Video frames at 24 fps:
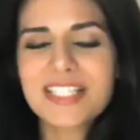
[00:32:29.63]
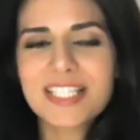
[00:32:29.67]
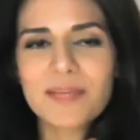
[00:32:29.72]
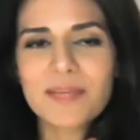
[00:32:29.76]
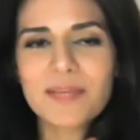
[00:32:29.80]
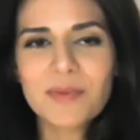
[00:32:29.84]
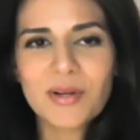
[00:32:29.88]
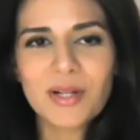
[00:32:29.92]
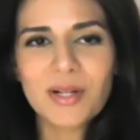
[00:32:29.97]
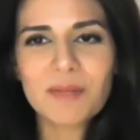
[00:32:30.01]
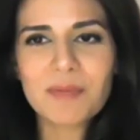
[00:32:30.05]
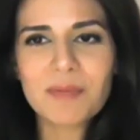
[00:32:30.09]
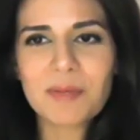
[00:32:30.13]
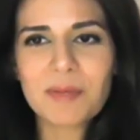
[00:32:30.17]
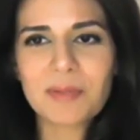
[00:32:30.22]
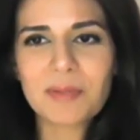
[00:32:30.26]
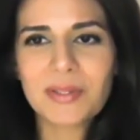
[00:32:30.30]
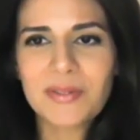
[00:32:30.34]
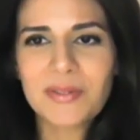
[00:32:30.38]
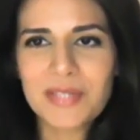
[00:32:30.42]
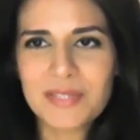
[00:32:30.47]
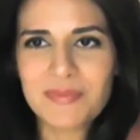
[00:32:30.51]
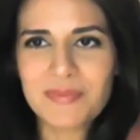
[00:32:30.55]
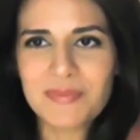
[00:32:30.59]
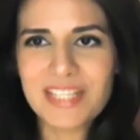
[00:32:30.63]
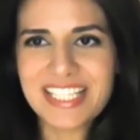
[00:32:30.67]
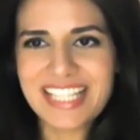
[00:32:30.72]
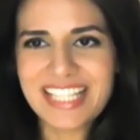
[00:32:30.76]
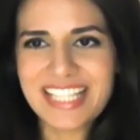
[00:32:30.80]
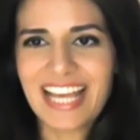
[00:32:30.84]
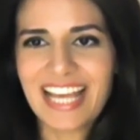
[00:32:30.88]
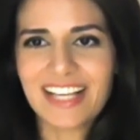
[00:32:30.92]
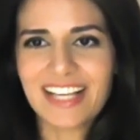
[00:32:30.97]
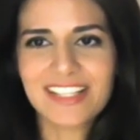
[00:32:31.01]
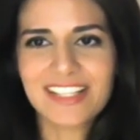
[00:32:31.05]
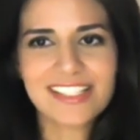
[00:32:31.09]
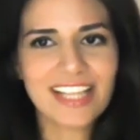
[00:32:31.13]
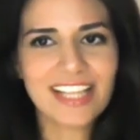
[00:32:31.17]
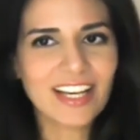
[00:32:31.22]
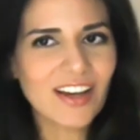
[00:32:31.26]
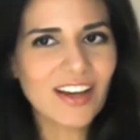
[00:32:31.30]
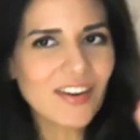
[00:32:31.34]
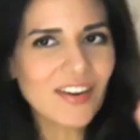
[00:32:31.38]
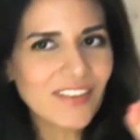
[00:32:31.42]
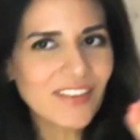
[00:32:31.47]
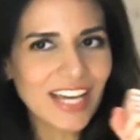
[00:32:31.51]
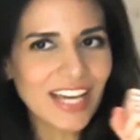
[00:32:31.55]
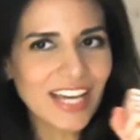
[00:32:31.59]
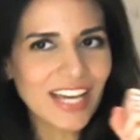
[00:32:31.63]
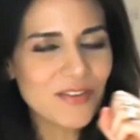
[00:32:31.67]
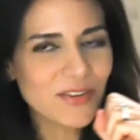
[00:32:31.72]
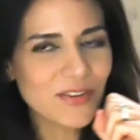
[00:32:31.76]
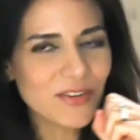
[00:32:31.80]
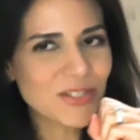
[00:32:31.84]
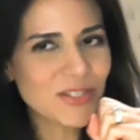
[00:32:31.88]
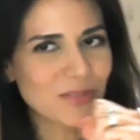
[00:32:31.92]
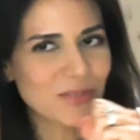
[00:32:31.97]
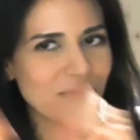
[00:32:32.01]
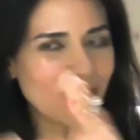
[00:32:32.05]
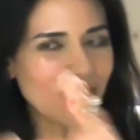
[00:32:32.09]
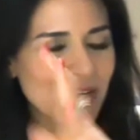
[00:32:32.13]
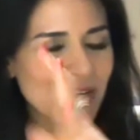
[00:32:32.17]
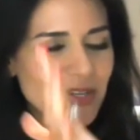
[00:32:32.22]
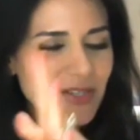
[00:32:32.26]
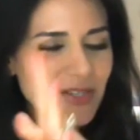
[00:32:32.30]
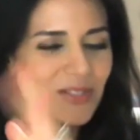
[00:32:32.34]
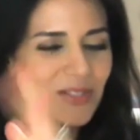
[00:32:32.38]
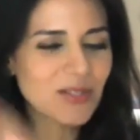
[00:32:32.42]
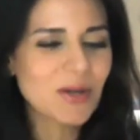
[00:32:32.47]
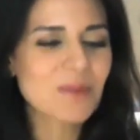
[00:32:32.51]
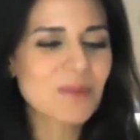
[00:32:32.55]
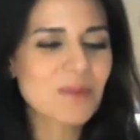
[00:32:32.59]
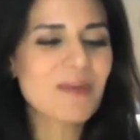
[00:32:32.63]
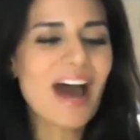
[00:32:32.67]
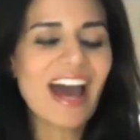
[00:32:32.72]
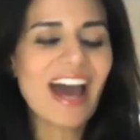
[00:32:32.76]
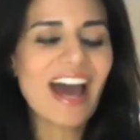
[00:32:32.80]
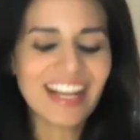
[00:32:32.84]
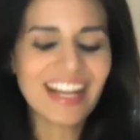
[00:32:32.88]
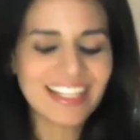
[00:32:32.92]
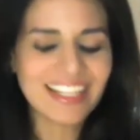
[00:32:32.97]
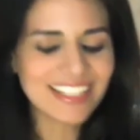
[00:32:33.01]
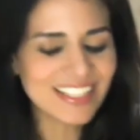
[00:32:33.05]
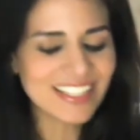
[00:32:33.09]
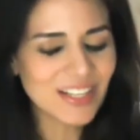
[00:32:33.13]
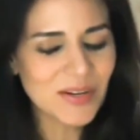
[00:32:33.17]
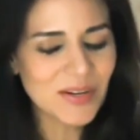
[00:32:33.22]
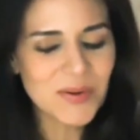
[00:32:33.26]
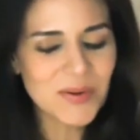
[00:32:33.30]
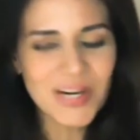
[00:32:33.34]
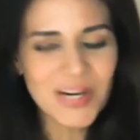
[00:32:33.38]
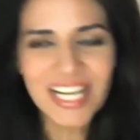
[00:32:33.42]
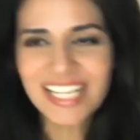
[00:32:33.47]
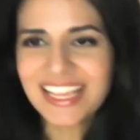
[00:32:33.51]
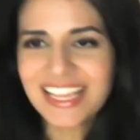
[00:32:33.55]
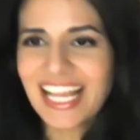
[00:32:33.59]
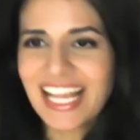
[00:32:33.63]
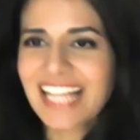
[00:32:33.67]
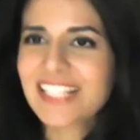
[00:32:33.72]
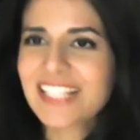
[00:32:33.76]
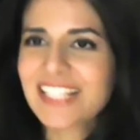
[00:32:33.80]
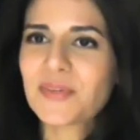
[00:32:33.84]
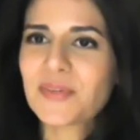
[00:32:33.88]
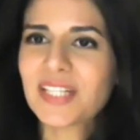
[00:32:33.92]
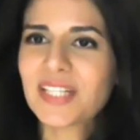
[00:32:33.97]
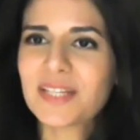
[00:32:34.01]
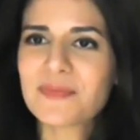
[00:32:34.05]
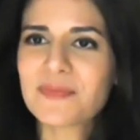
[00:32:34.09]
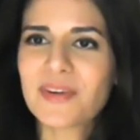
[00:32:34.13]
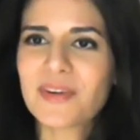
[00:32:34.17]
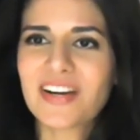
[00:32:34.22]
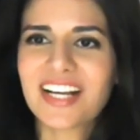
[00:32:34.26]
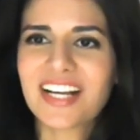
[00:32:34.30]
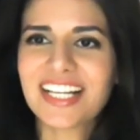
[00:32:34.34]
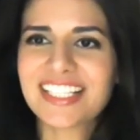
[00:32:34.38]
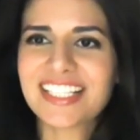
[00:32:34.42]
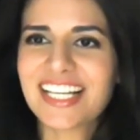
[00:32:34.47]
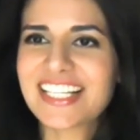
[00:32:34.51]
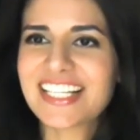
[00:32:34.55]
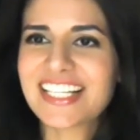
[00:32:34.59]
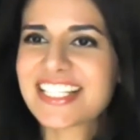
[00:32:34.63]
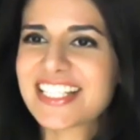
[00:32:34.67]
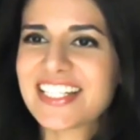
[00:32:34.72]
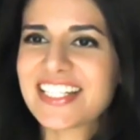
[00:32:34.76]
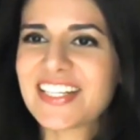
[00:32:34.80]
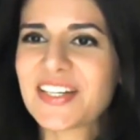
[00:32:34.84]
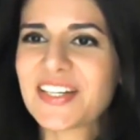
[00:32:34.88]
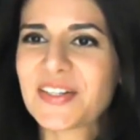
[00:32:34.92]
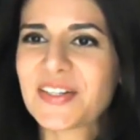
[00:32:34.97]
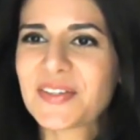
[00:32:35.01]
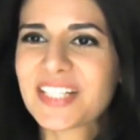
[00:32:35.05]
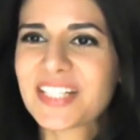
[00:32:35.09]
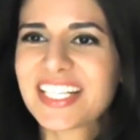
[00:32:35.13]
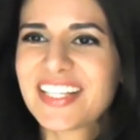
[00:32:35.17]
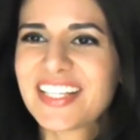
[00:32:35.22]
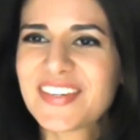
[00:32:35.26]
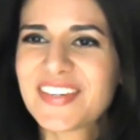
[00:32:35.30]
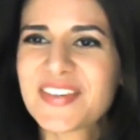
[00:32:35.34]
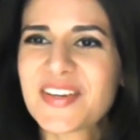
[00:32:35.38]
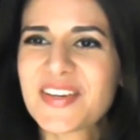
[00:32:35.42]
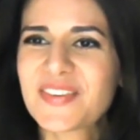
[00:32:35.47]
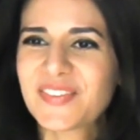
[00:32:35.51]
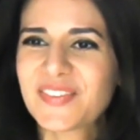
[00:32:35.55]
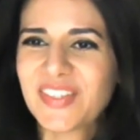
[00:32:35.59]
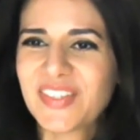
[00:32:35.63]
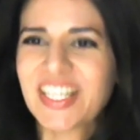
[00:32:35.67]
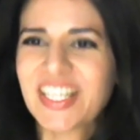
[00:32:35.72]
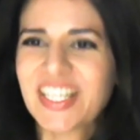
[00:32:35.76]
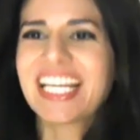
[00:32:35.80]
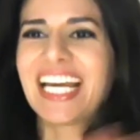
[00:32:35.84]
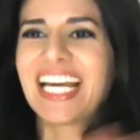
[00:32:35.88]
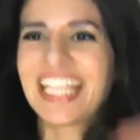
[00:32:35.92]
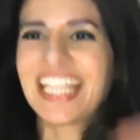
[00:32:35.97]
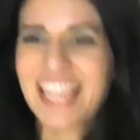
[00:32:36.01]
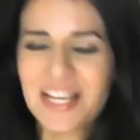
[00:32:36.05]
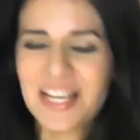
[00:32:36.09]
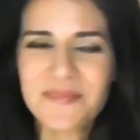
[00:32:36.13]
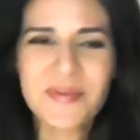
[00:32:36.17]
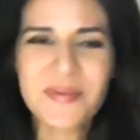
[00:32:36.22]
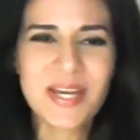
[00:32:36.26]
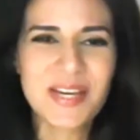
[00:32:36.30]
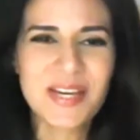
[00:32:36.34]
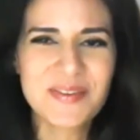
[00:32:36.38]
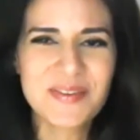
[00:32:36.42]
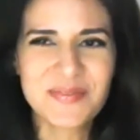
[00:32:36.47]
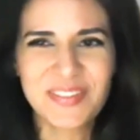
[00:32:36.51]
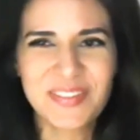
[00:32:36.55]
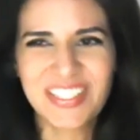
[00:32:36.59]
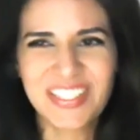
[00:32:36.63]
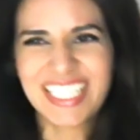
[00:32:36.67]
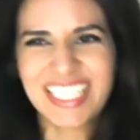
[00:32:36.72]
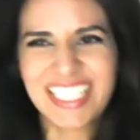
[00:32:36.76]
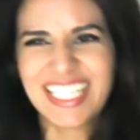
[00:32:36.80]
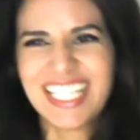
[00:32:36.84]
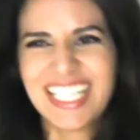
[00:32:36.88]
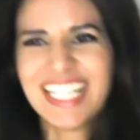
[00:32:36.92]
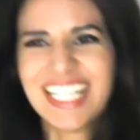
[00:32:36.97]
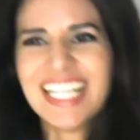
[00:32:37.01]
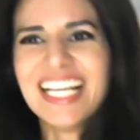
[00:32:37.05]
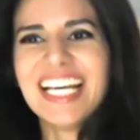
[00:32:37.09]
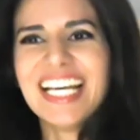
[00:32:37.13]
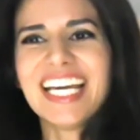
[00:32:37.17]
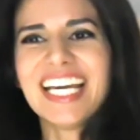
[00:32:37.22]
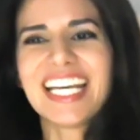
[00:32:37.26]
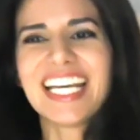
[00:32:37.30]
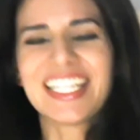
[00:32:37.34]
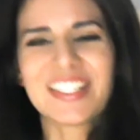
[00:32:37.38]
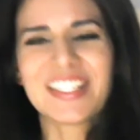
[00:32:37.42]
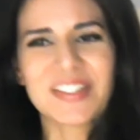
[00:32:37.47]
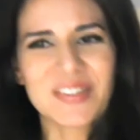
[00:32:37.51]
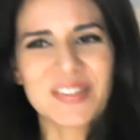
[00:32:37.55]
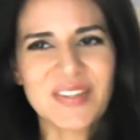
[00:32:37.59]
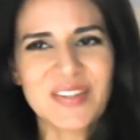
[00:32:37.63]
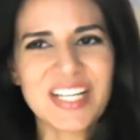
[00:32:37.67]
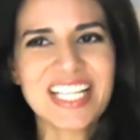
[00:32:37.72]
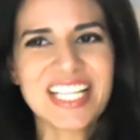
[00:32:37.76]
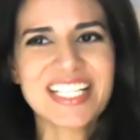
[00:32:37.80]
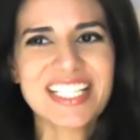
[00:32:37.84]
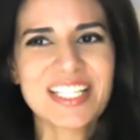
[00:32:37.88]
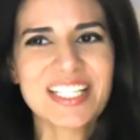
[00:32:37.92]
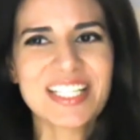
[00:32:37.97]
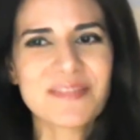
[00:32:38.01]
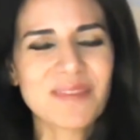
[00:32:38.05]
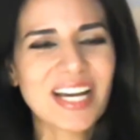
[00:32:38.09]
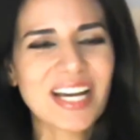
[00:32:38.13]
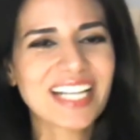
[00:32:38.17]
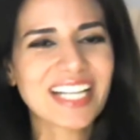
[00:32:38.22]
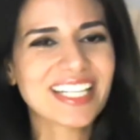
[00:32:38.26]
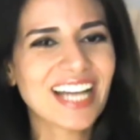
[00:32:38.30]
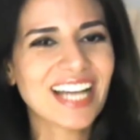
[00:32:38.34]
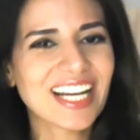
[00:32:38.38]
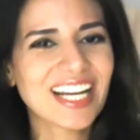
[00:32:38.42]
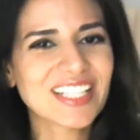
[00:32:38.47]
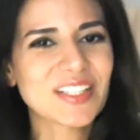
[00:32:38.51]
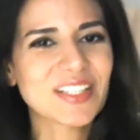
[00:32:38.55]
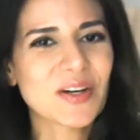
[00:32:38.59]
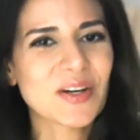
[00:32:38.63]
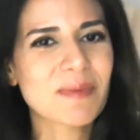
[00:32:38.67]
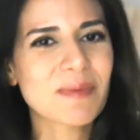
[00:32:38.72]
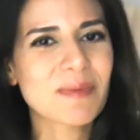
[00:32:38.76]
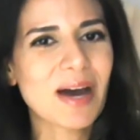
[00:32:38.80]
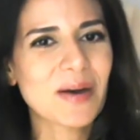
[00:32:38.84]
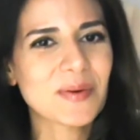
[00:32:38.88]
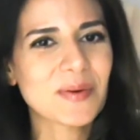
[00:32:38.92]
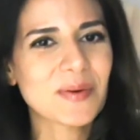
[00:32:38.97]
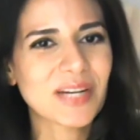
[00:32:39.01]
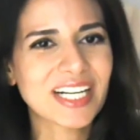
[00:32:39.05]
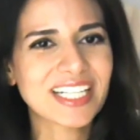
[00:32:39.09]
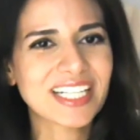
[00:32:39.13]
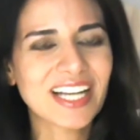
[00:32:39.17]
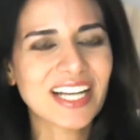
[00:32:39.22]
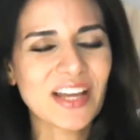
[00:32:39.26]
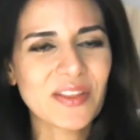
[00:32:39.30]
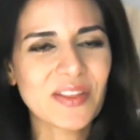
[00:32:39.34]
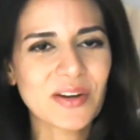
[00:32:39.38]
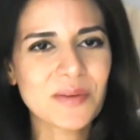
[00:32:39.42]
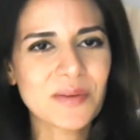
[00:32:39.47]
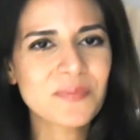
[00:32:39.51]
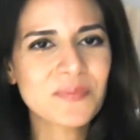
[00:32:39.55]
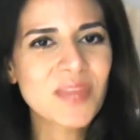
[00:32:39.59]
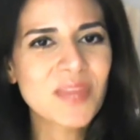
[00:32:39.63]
typical people who's mistaken. I was like, okay, if you're in Japan, you should know about it. You know what? That's what America does to you. We forget that people in the region might not know about one another.